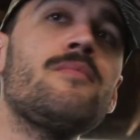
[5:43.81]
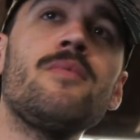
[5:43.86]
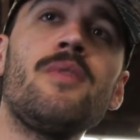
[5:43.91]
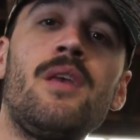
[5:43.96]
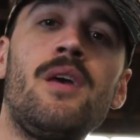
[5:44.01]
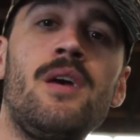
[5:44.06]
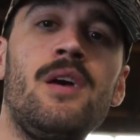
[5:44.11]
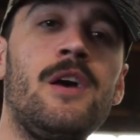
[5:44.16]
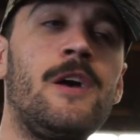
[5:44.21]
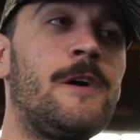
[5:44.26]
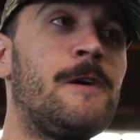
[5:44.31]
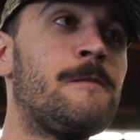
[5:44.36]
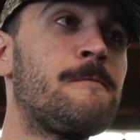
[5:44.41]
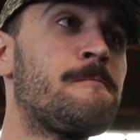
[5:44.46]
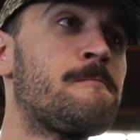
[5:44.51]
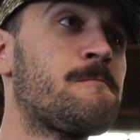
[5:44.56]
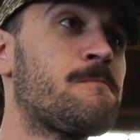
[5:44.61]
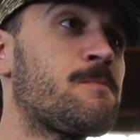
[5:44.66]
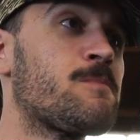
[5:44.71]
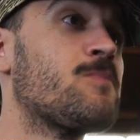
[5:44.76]
horses say the
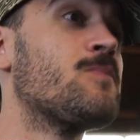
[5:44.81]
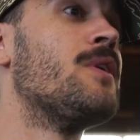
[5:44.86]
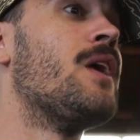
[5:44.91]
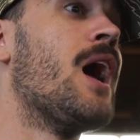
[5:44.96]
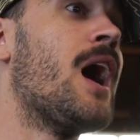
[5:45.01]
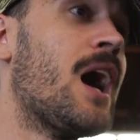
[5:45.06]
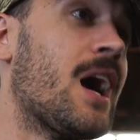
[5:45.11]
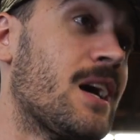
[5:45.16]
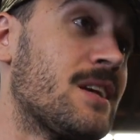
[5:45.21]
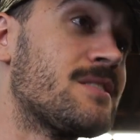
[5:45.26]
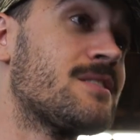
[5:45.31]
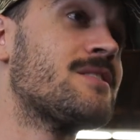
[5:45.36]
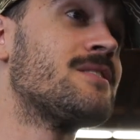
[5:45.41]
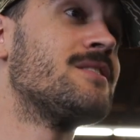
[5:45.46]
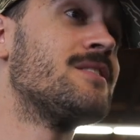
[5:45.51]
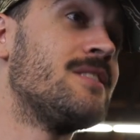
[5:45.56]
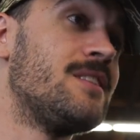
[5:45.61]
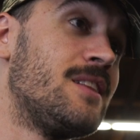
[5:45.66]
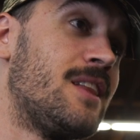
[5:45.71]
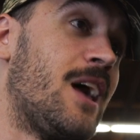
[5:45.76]
same thing? Yes.
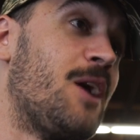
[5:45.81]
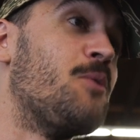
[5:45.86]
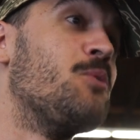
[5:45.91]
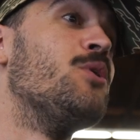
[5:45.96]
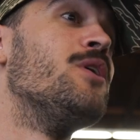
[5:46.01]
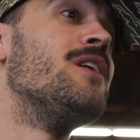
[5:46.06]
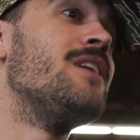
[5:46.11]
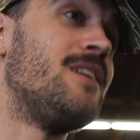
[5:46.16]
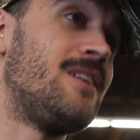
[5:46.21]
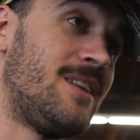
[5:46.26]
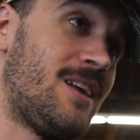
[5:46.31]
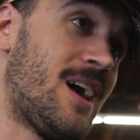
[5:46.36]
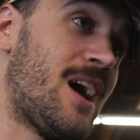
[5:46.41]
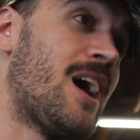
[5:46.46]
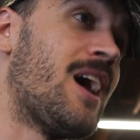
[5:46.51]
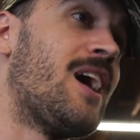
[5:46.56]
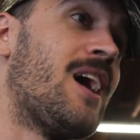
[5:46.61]
Really? They would, yeah.